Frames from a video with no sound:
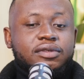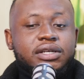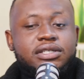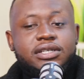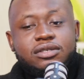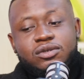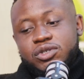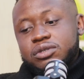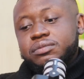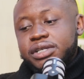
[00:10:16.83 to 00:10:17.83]
Yeah, take
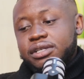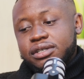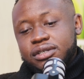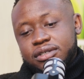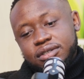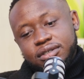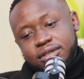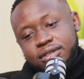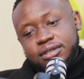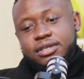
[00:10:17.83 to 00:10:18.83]
social media
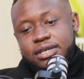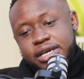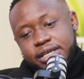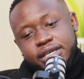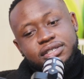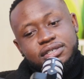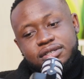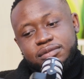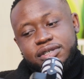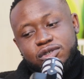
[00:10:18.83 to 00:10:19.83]
hiatuses, man.